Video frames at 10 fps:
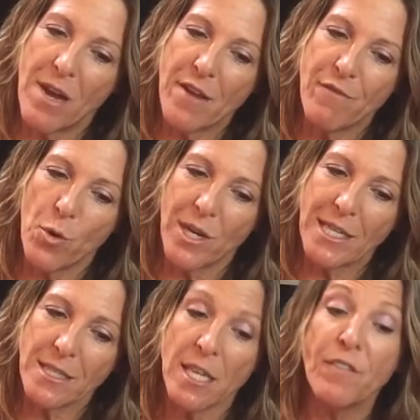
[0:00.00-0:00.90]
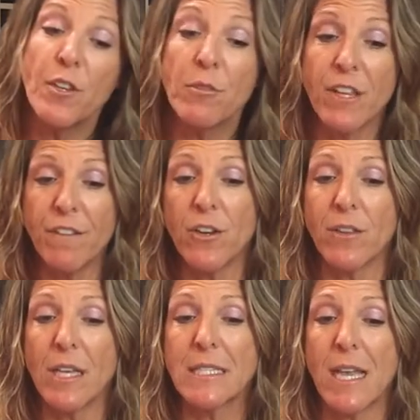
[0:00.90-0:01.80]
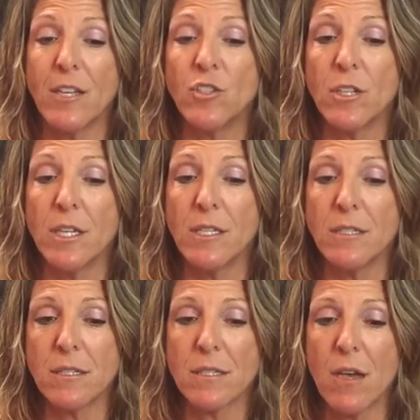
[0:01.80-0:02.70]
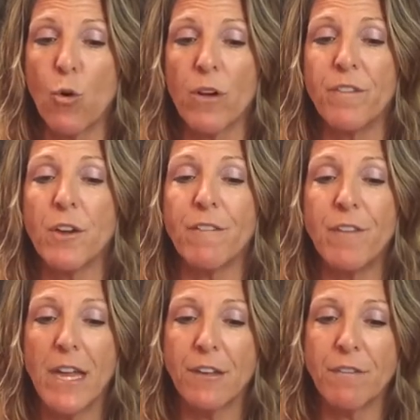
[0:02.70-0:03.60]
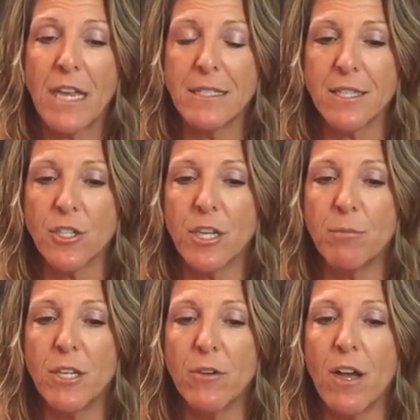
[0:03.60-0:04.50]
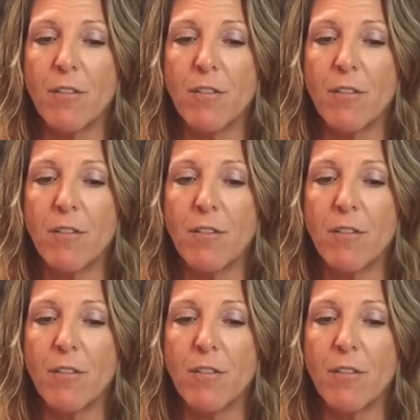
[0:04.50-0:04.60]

my voice if you live here in los angeles or if you're a fan of kcrw